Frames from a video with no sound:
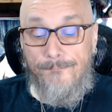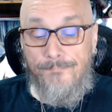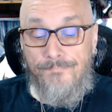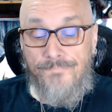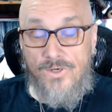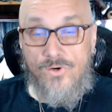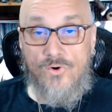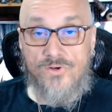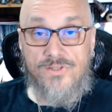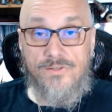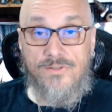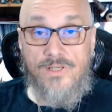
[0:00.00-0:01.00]
And of course,
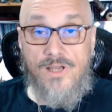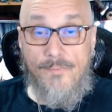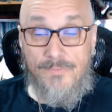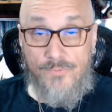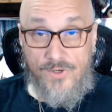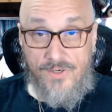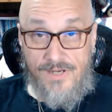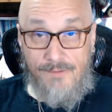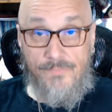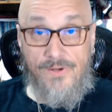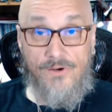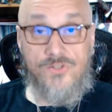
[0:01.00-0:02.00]
the, the comic book
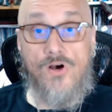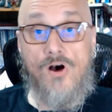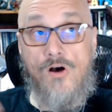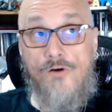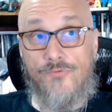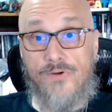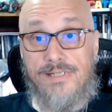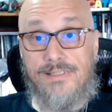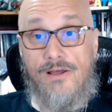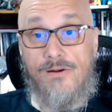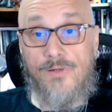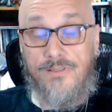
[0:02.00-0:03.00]
neckbeards all freaked
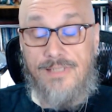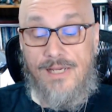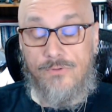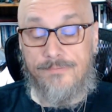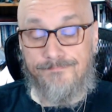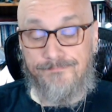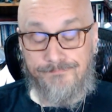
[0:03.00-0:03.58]
out about that one